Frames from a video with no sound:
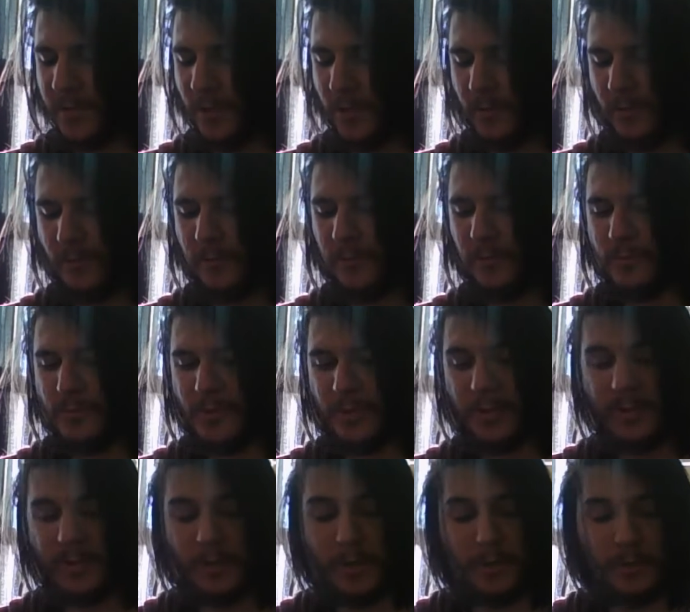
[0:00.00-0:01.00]
Dark
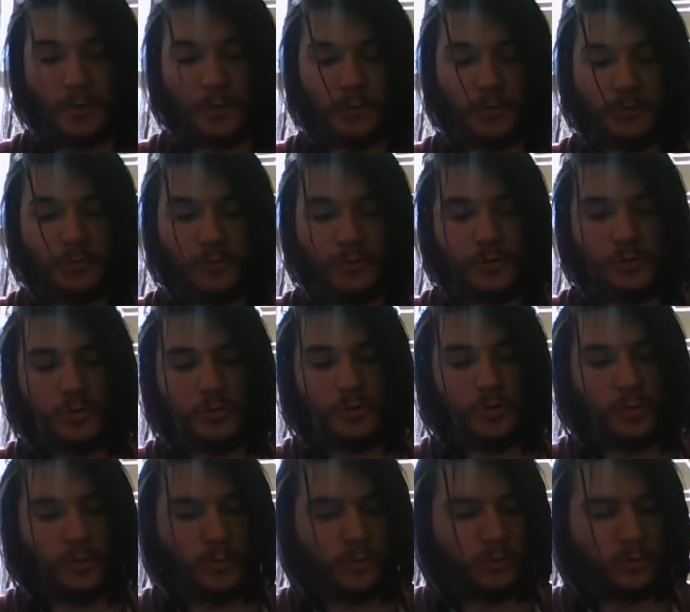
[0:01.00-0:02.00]
Illusion and Eternal
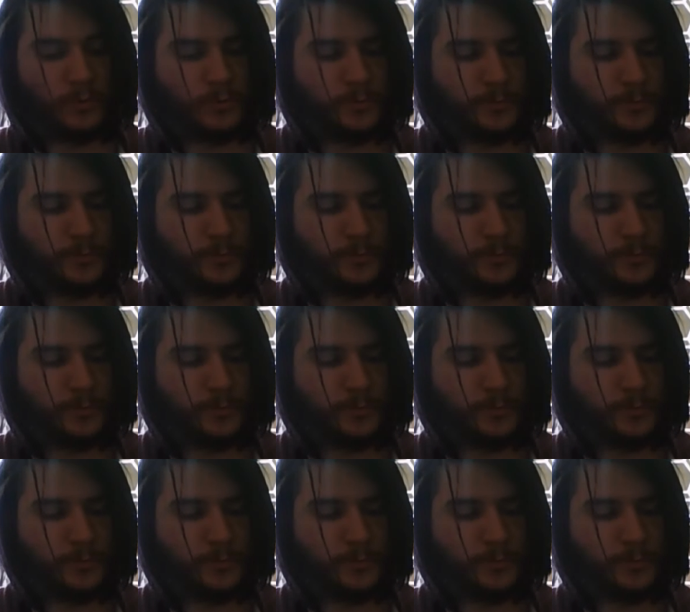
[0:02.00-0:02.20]
Soul.